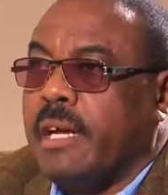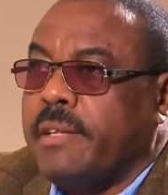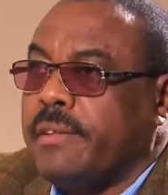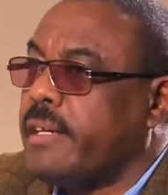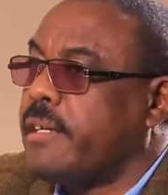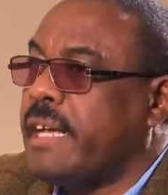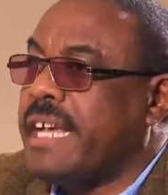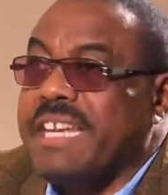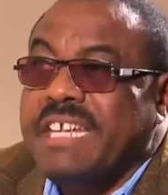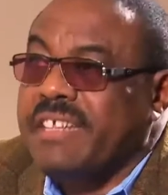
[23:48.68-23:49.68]
and then
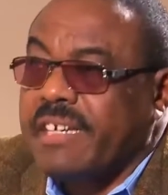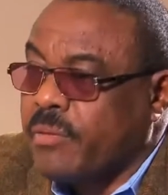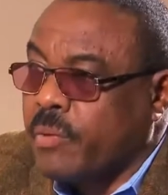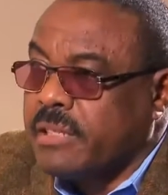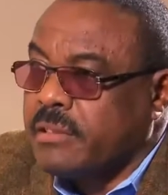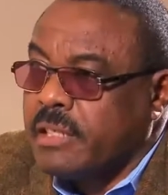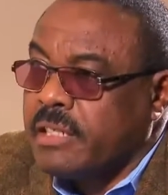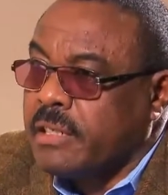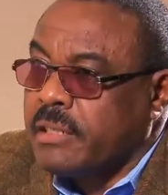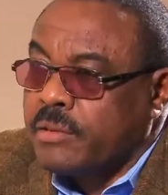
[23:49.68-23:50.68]
anything what
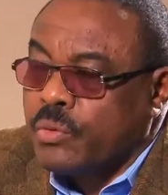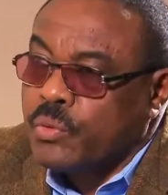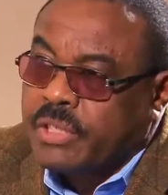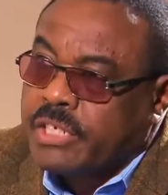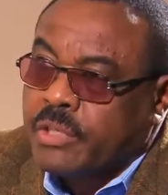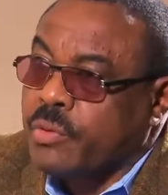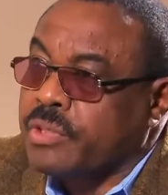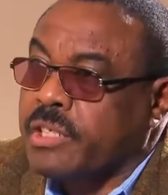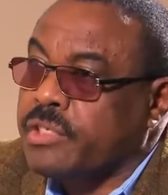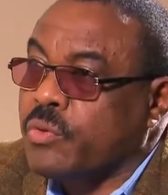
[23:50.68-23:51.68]
the Truth and
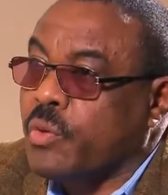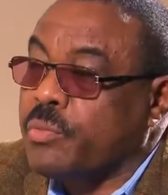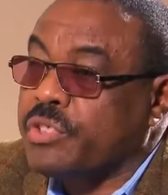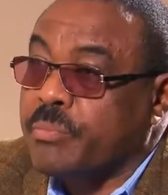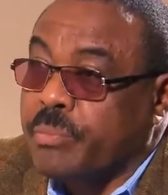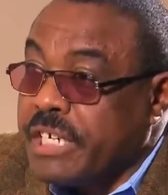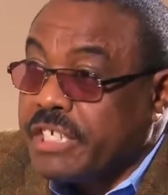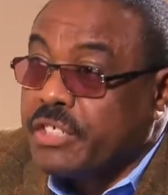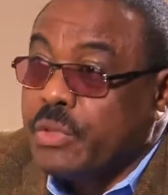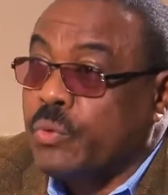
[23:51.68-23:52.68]
Reconciliation Commission
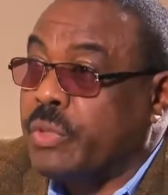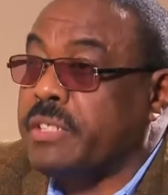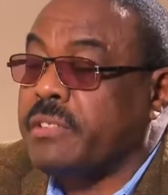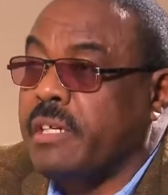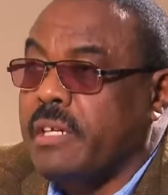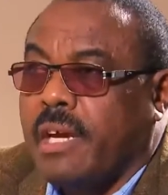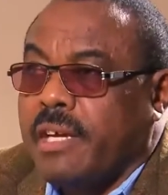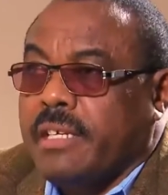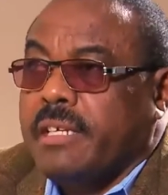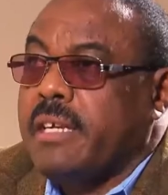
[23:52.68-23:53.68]
brings into it,
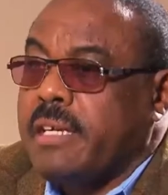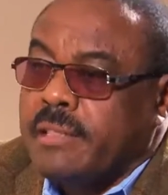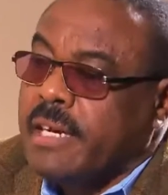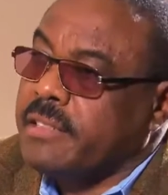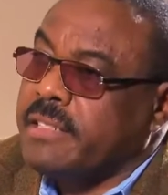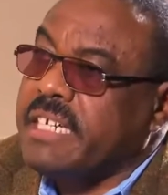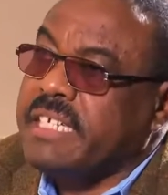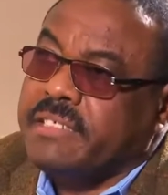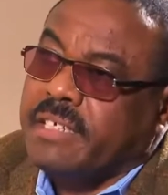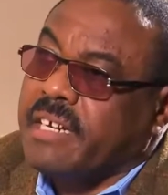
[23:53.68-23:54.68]
I think that
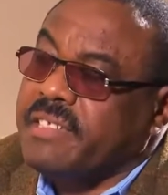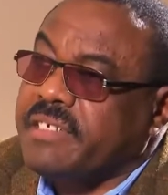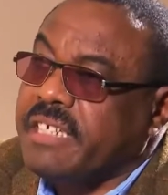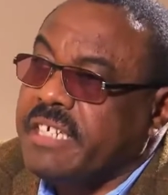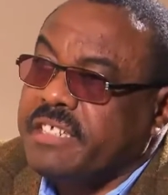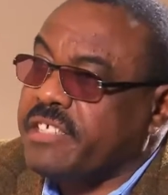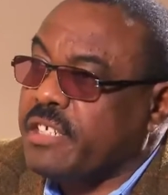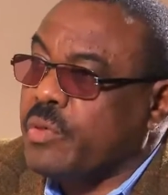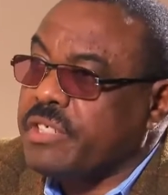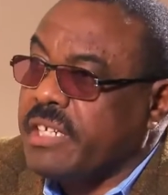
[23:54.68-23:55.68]
the country needs
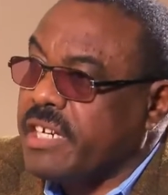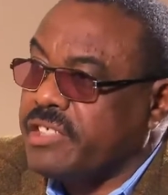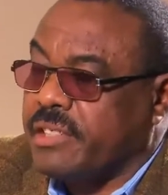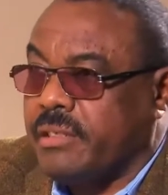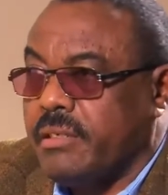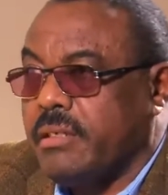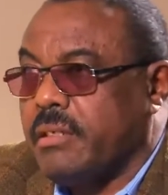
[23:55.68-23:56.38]
reconciliation.